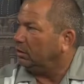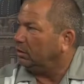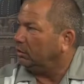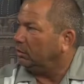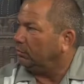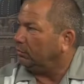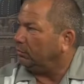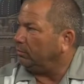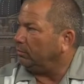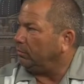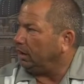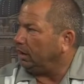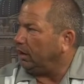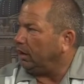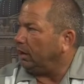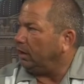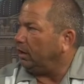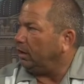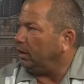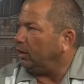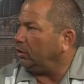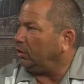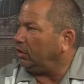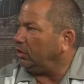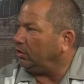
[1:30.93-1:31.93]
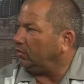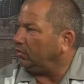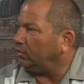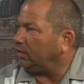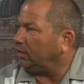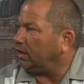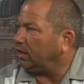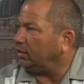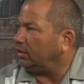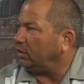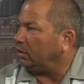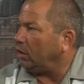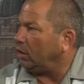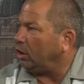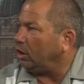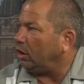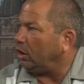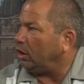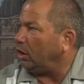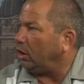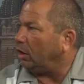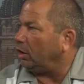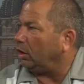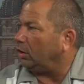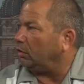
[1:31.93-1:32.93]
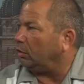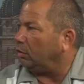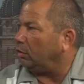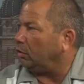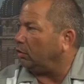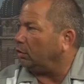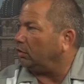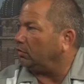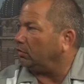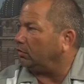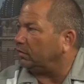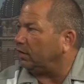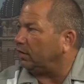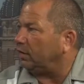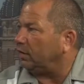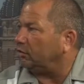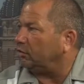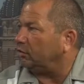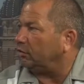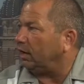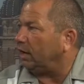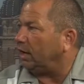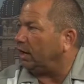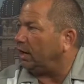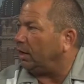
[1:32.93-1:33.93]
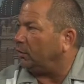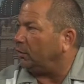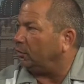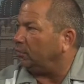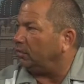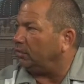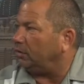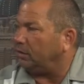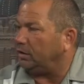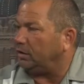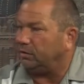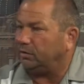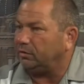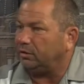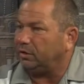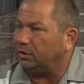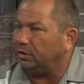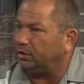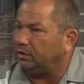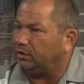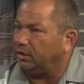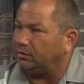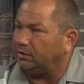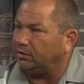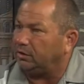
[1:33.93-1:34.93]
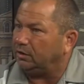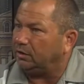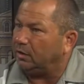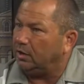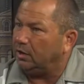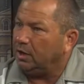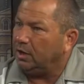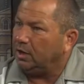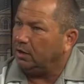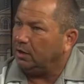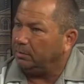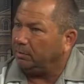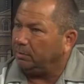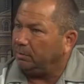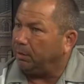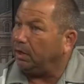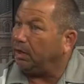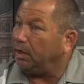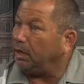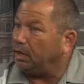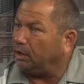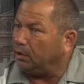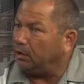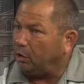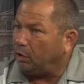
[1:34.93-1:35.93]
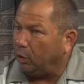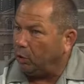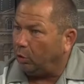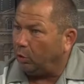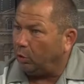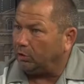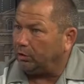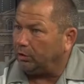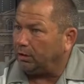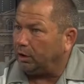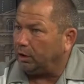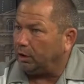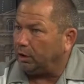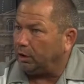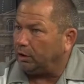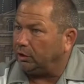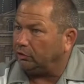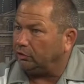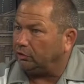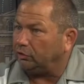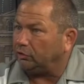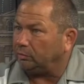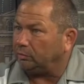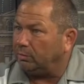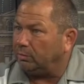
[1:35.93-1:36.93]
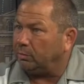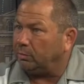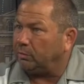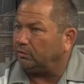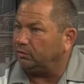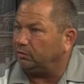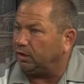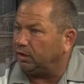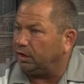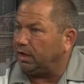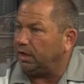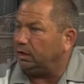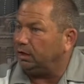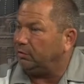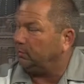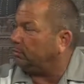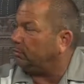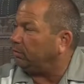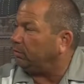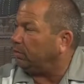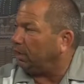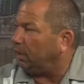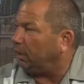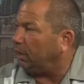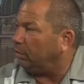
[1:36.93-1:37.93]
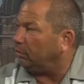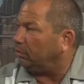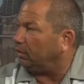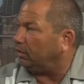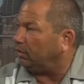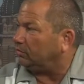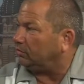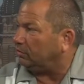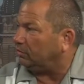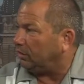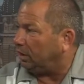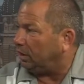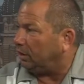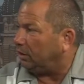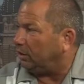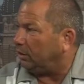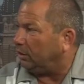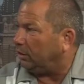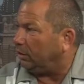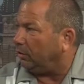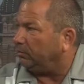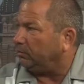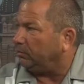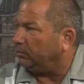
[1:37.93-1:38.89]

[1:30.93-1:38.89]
from the air inside the car or inside your house. It doesn't bring in cold air, it just removes the heat from the air that's there.